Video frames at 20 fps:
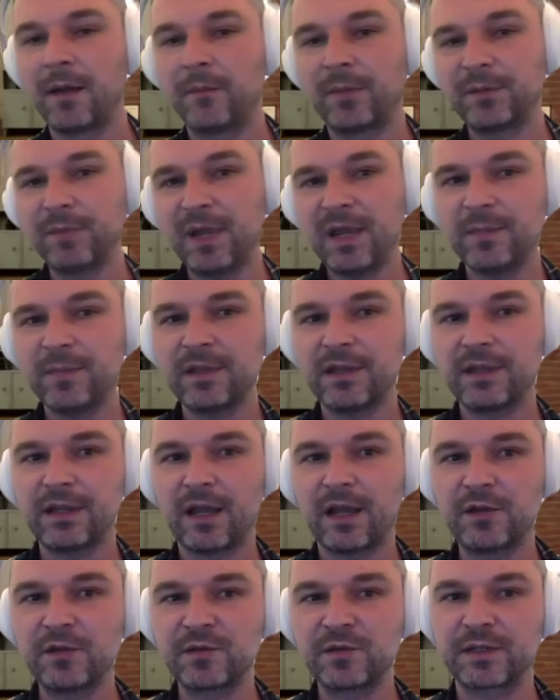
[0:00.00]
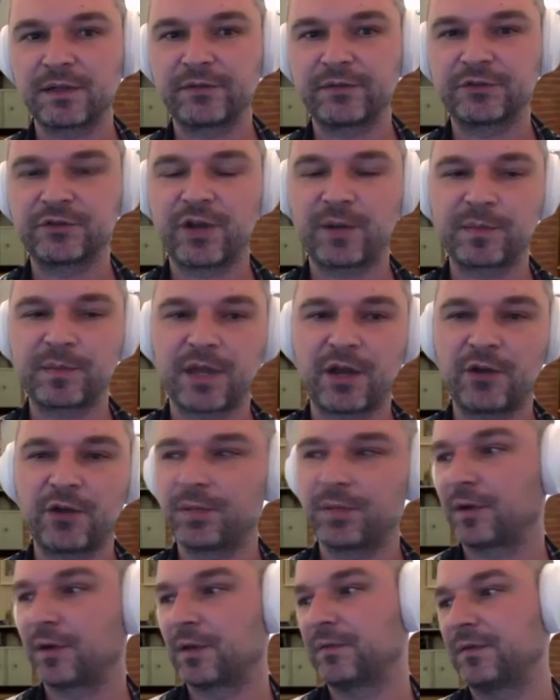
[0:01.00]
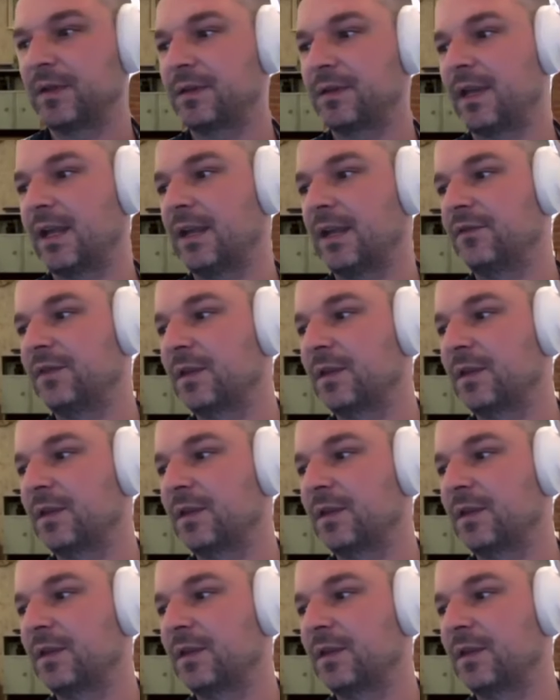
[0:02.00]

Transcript: But maybe a user drops out because they say,